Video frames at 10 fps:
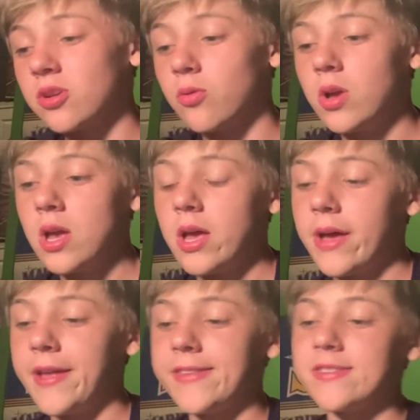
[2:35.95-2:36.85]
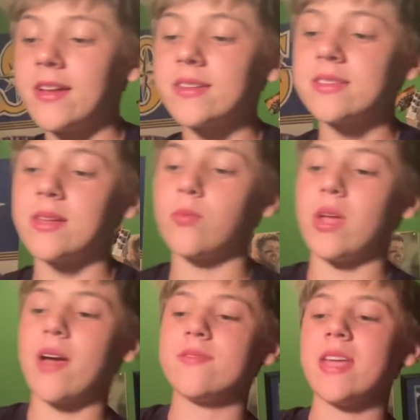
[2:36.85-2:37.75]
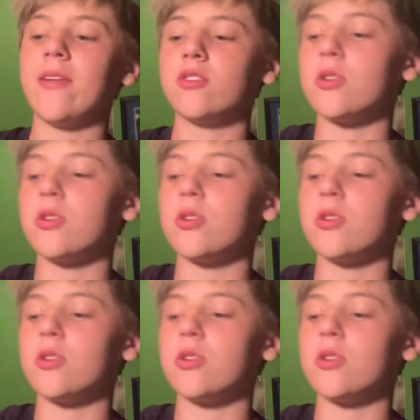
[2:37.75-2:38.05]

So it sucks that we have Taylor